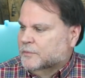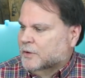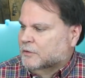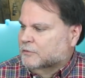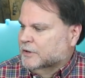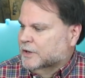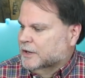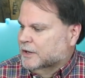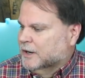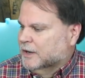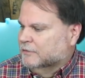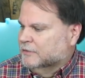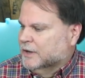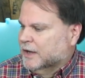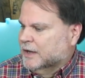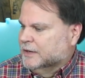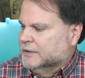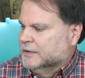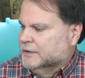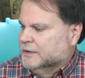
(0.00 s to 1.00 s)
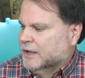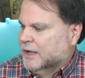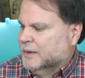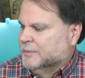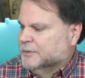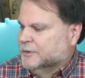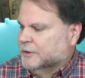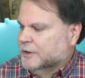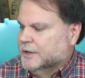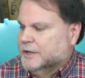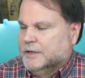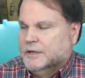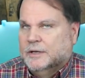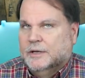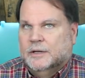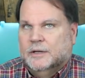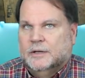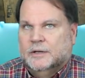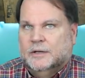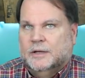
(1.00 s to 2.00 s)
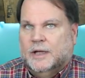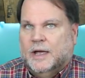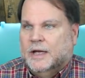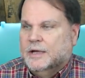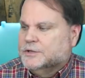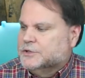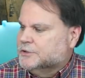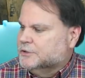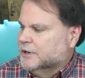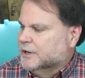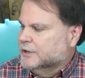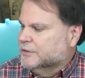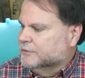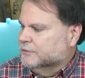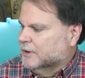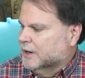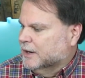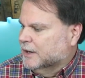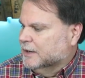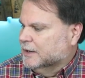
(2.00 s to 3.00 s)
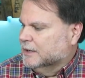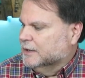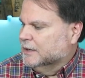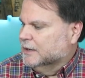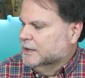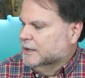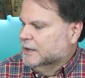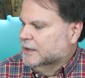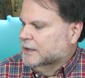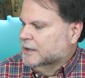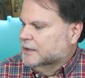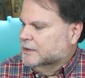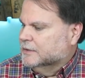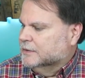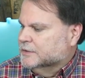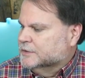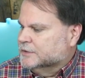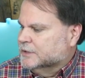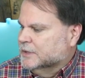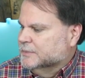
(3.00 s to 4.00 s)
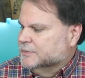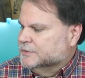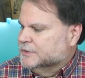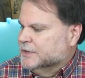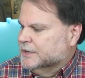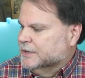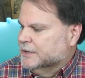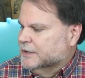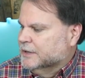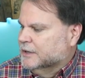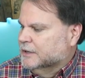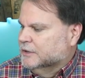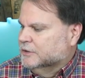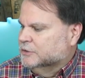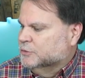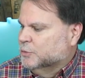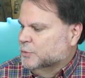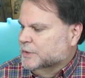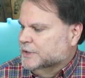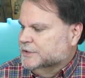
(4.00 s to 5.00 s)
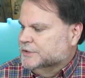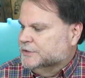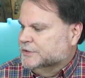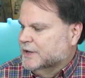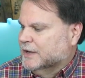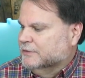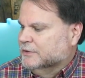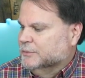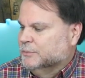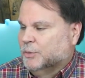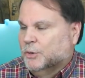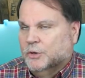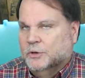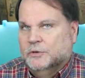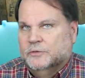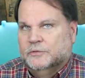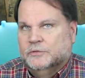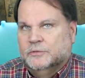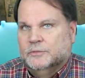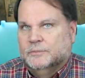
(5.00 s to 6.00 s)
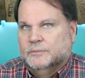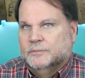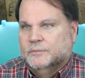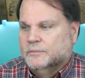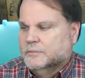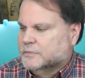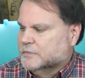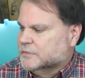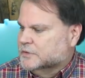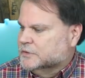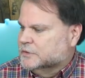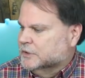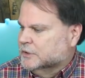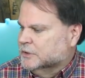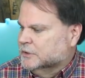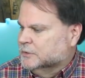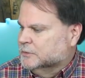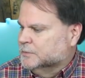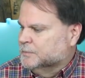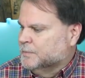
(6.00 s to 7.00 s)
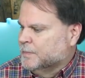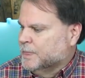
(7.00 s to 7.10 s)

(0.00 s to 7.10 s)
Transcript: over here I've got the Knob Creek Cask Strength Rye. This comes in at 127 proof. So.